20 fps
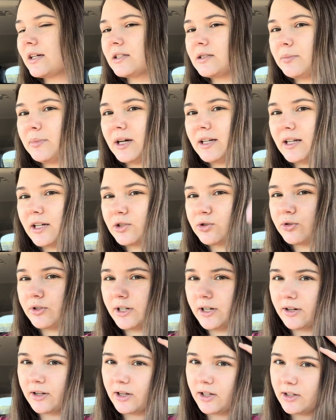to my natural
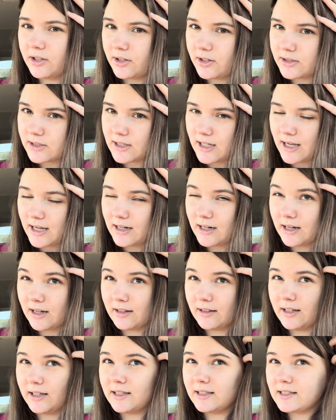hair color because I had
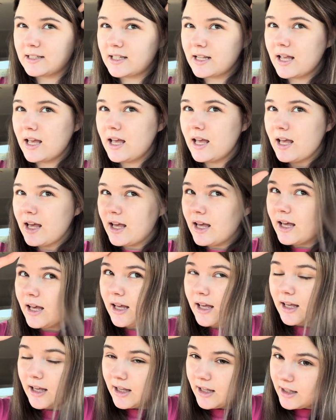highlights,
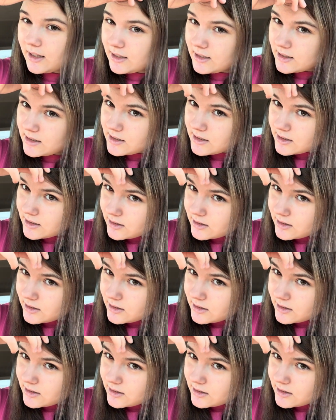and